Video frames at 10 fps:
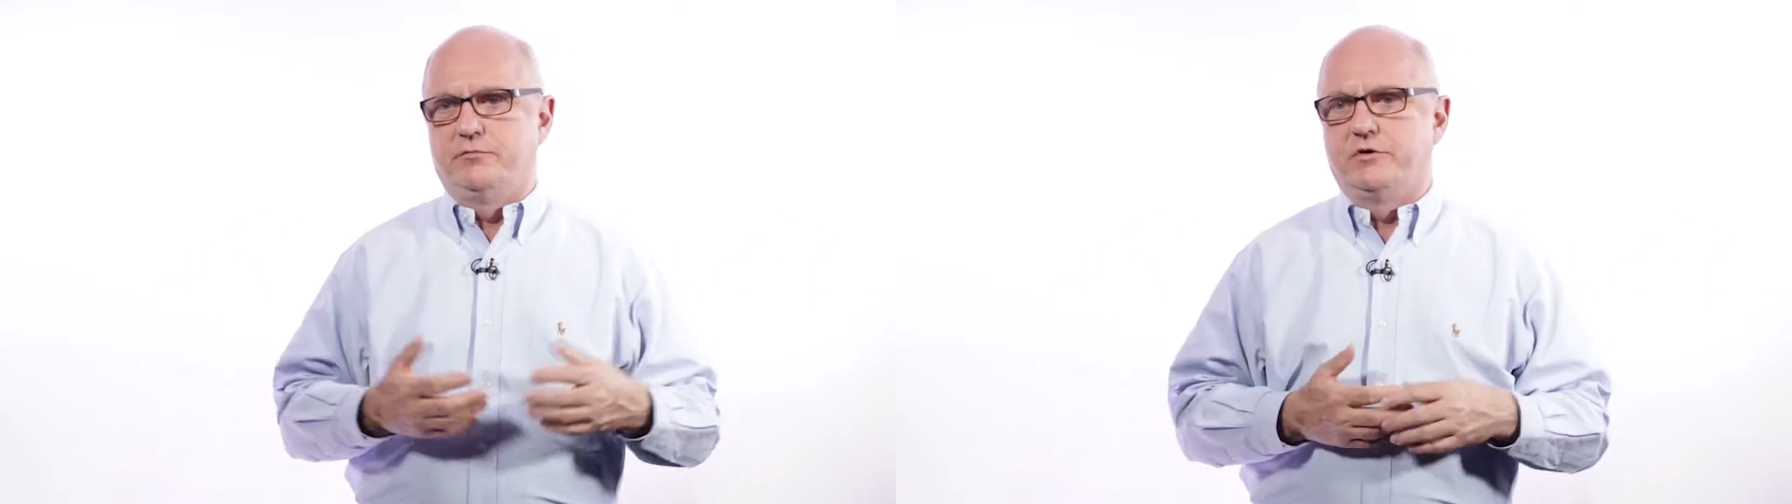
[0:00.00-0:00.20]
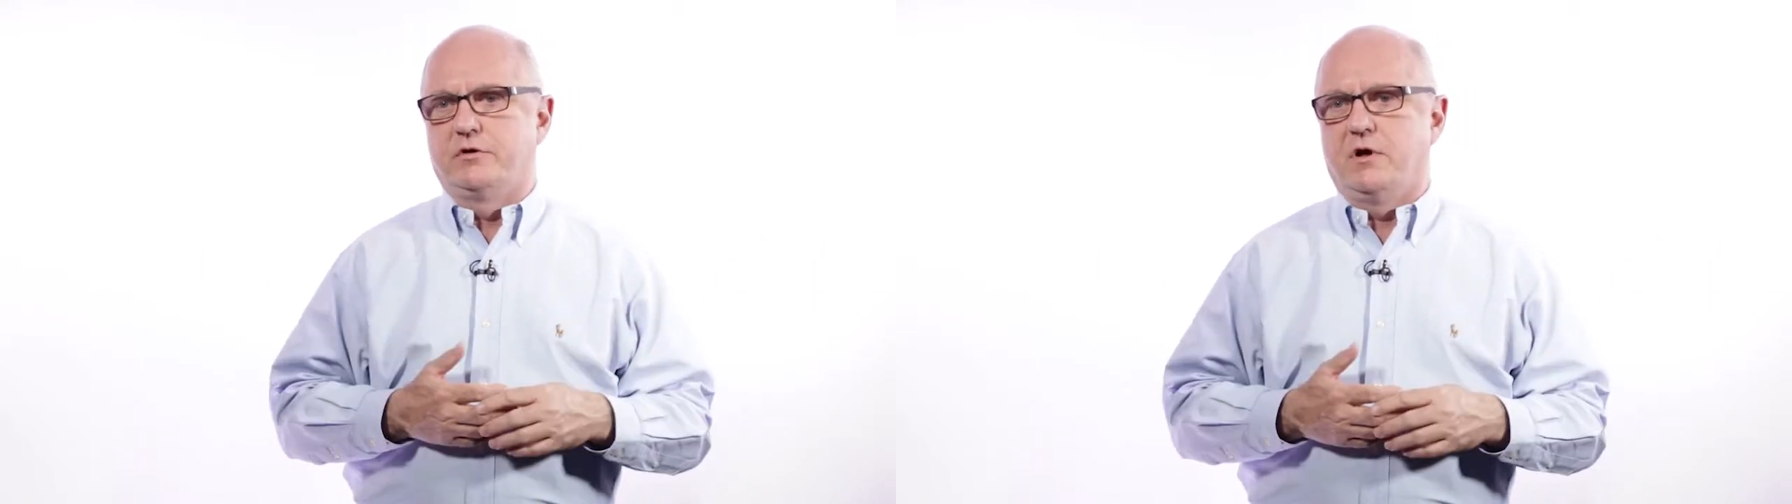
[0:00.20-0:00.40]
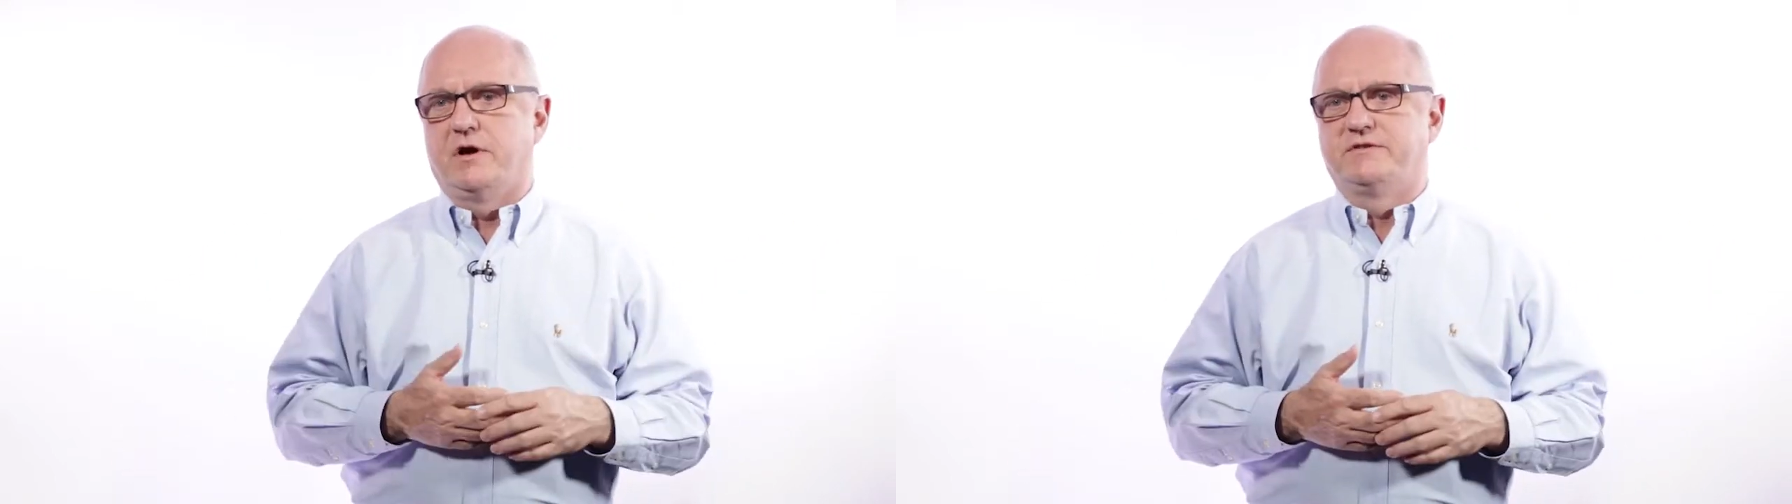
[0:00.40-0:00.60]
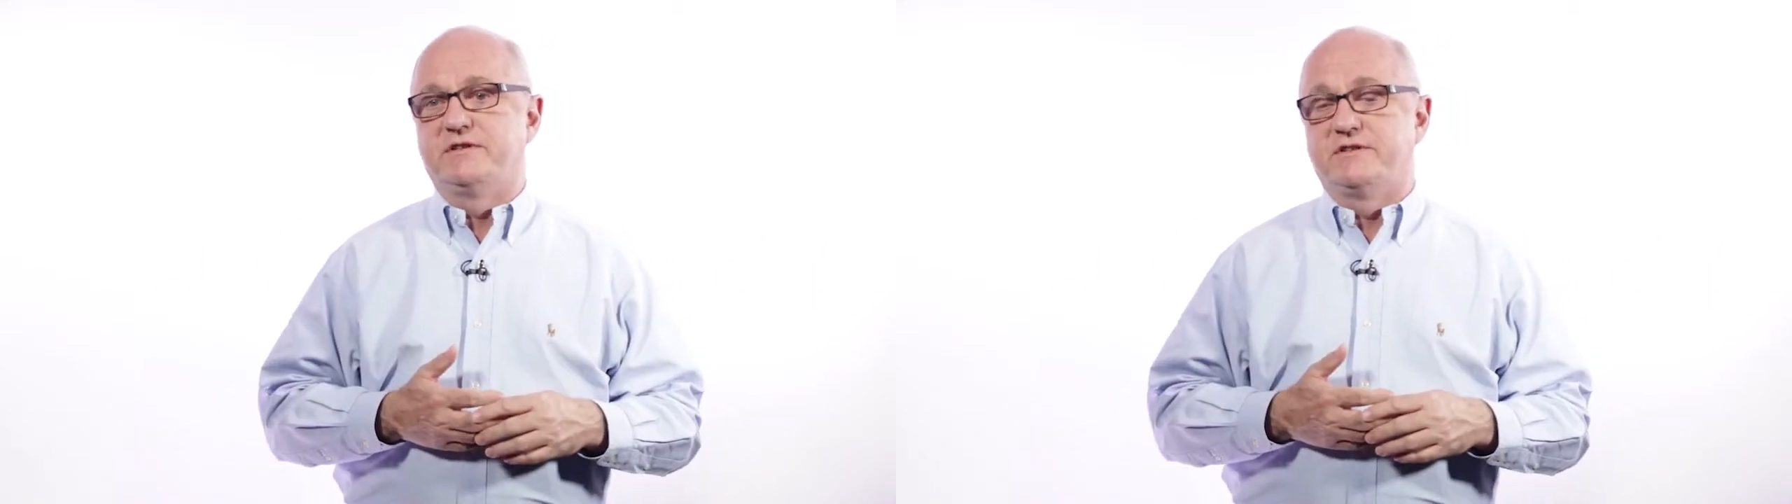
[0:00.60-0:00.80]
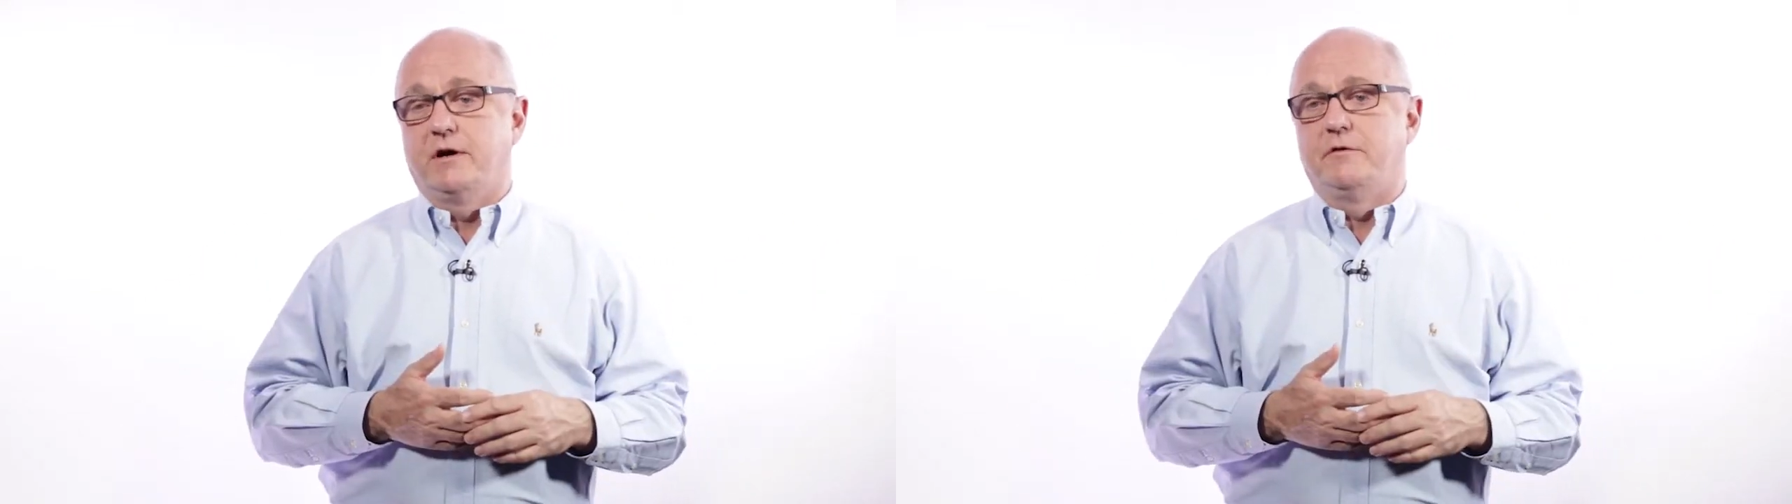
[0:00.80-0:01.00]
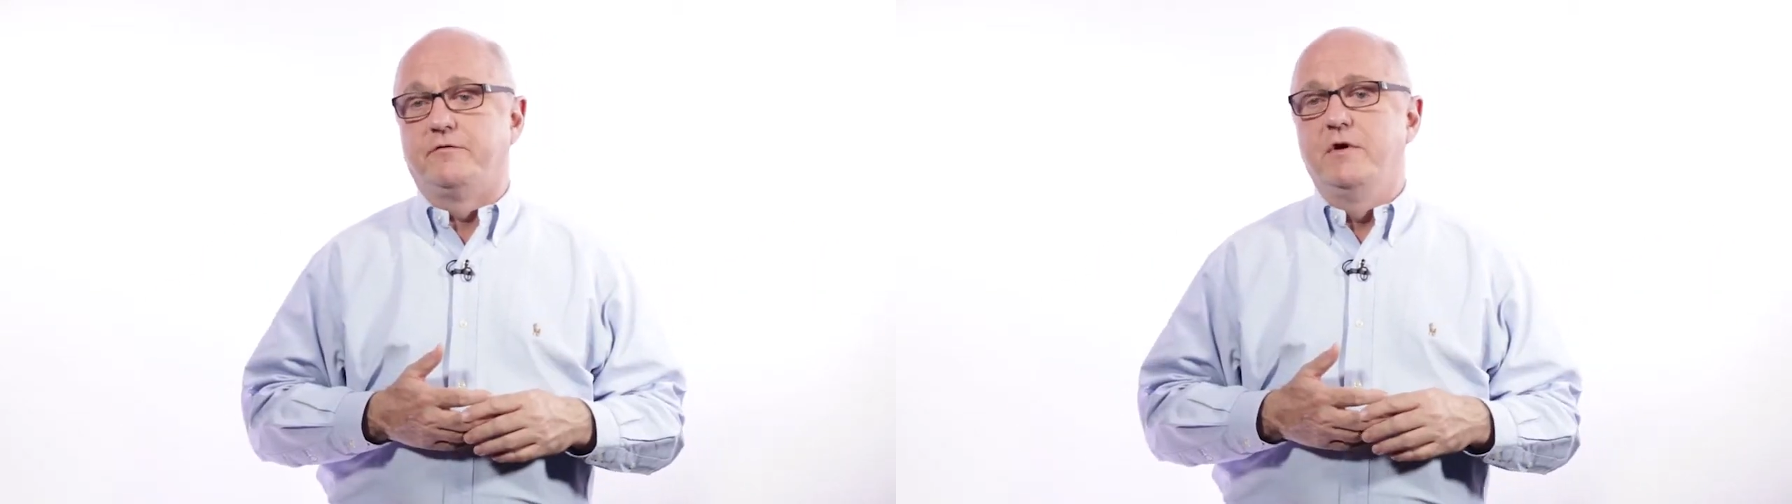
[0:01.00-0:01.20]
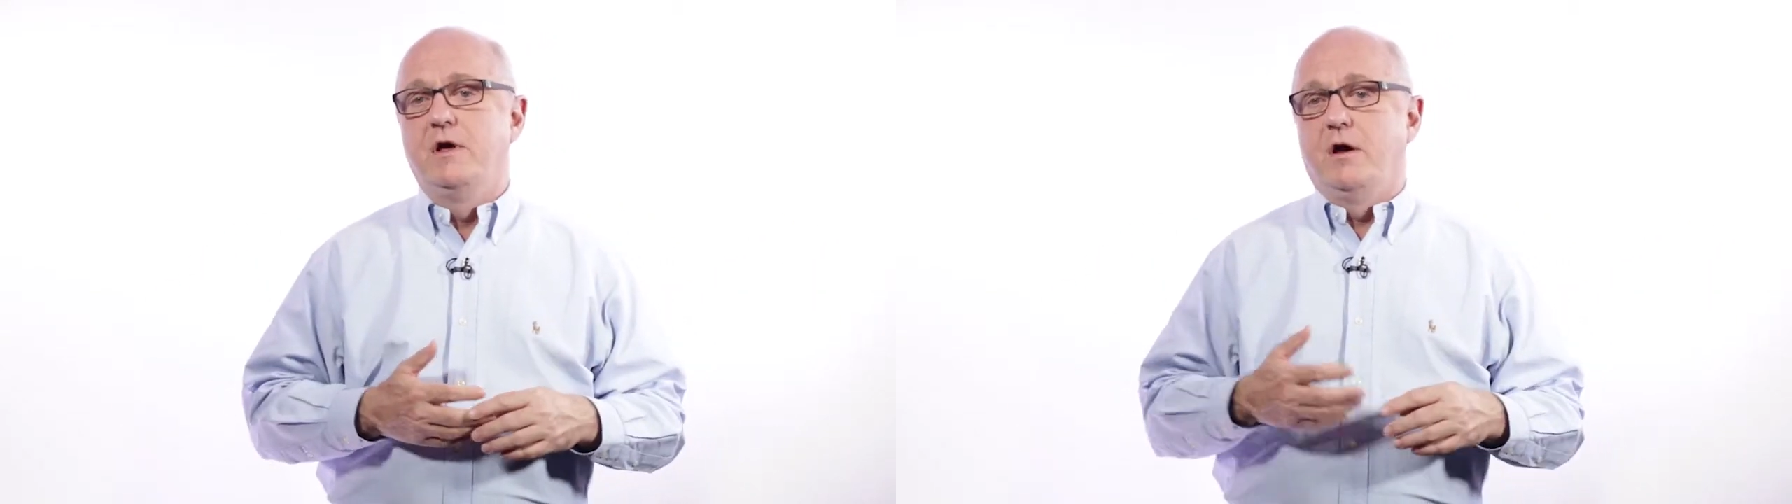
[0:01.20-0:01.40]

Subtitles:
MucoLox itself